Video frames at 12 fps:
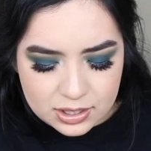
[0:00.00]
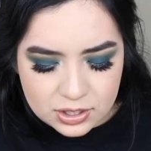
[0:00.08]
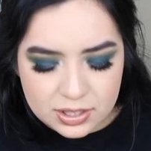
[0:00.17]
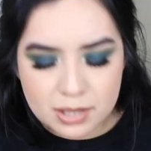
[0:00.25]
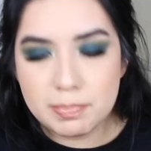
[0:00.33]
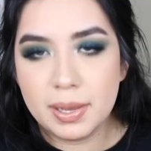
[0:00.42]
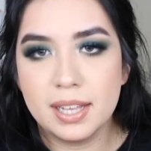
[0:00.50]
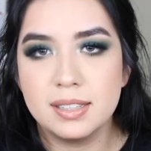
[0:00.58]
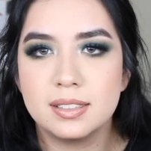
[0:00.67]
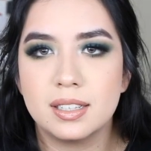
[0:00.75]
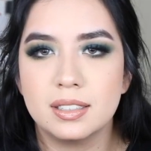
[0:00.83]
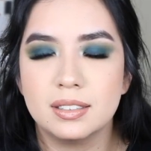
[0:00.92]
It just
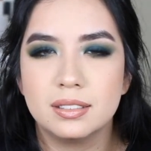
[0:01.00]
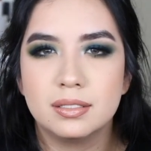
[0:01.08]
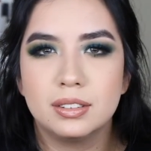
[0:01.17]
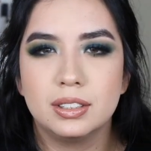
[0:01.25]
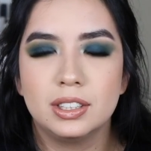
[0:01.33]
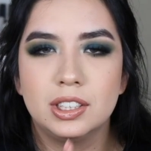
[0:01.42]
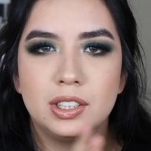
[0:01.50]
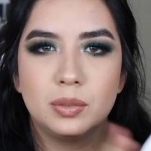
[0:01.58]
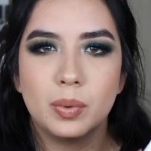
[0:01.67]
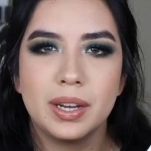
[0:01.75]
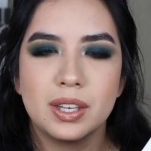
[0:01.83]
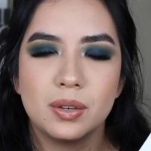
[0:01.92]
depends on
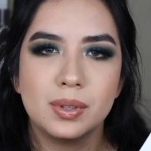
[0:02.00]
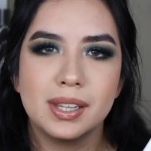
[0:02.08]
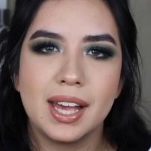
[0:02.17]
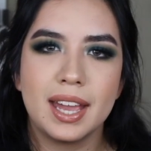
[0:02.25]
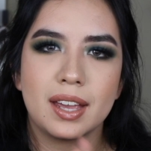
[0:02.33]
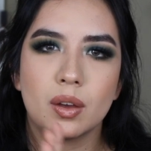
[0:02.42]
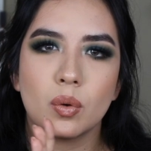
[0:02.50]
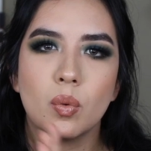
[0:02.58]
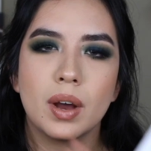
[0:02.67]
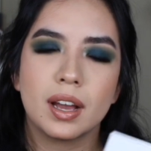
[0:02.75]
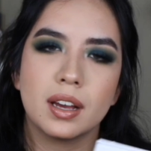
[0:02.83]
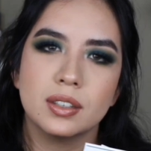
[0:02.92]
what you like,
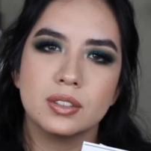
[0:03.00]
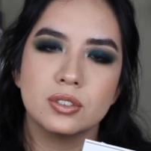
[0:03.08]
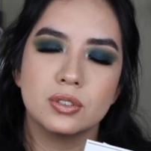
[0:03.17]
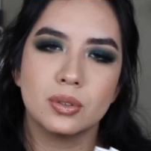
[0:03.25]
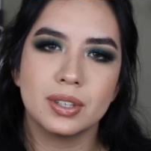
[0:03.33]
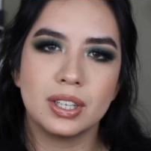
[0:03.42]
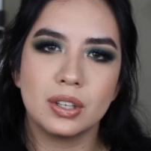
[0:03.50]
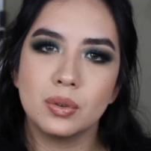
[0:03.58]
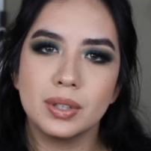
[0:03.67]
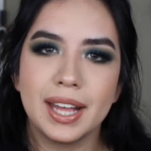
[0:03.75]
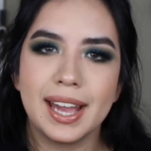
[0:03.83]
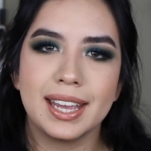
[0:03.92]
what color story
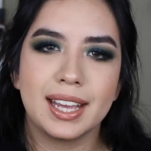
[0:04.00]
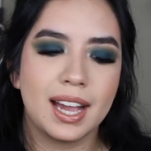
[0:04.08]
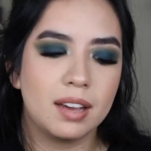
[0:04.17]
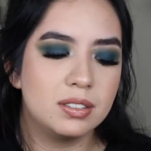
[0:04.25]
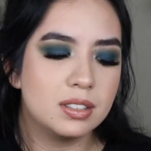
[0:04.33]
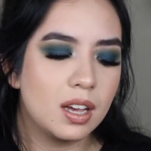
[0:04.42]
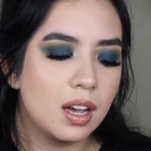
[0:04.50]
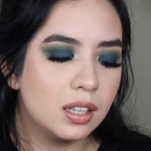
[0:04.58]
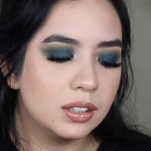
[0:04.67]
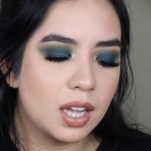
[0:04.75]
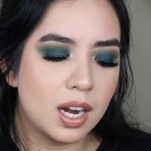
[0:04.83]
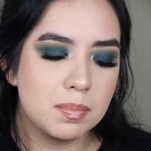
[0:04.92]
you like. I saw
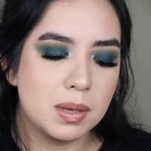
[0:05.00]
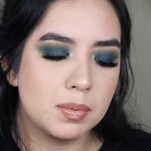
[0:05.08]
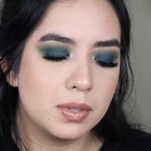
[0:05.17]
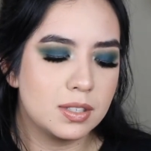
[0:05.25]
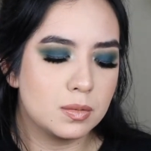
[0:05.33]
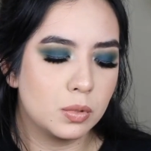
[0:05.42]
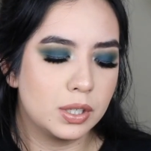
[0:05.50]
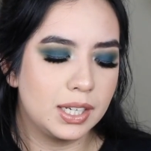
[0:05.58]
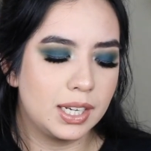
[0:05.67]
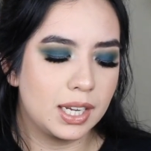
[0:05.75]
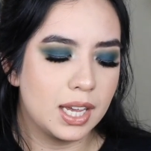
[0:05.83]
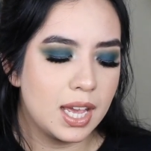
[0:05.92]
a lot of people this
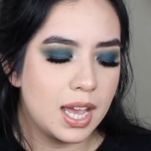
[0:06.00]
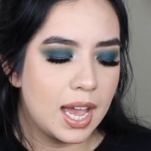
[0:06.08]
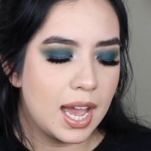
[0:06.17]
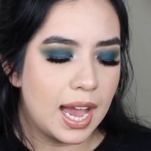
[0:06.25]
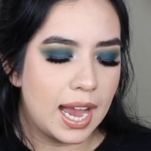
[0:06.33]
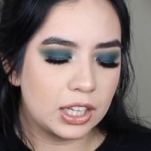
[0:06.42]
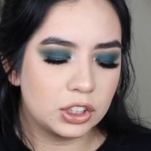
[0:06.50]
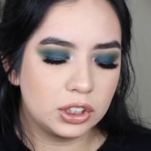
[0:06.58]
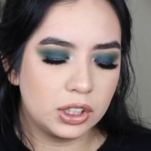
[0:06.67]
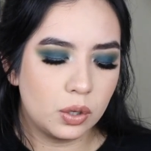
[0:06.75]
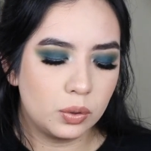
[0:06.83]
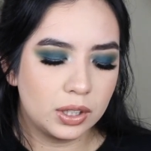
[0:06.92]
morning
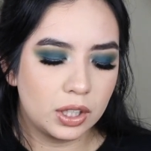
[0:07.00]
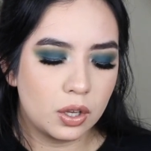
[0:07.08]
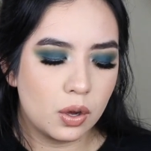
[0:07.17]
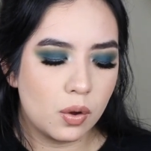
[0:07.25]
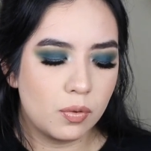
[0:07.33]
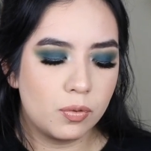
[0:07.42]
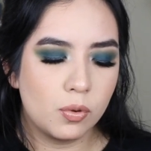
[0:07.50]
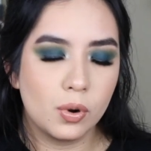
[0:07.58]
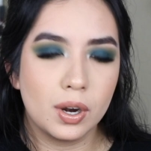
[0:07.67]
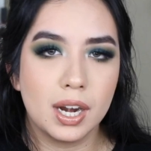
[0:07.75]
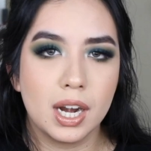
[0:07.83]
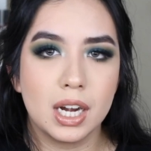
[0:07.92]
actually only go
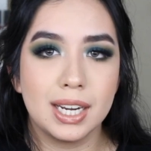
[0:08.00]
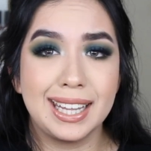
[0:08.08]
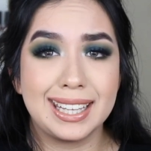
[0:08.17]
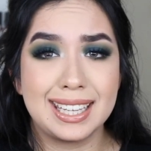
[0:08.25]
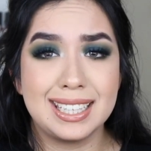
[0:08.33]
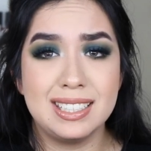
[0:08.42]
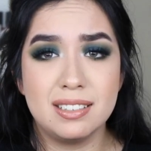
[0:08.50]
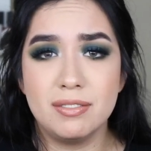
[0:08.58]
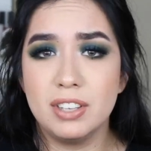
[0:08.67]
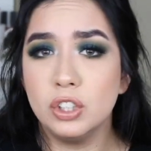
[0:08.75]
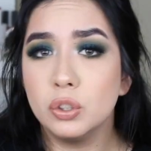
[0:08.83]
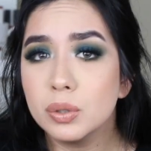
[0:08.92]
for like
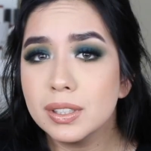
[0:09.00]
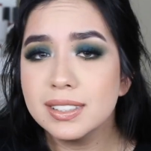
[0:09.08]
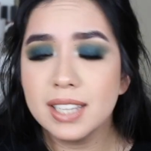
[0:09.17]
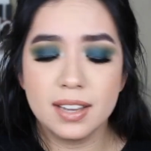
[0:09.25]
individuals.